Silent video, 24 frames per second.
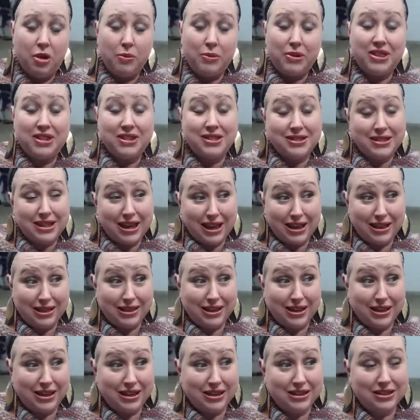but the sad
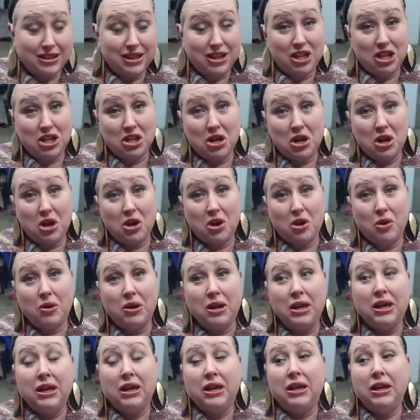thing is like you
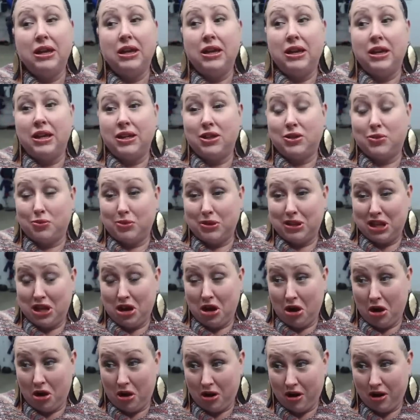know it's really
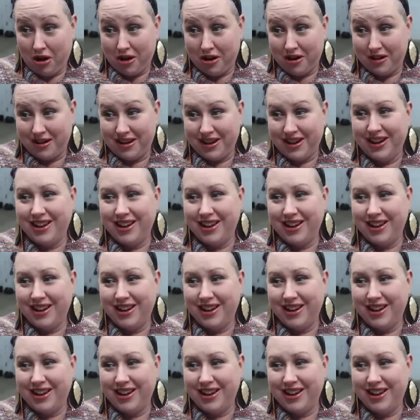hard.